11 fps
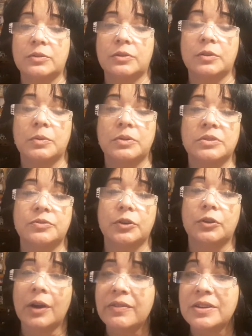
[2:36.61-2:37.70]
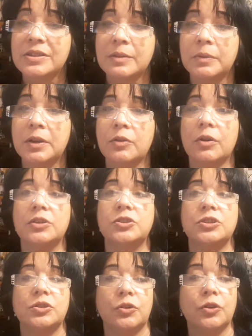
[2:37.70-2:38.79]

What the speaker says: So in other words, if you're craving something crunchy,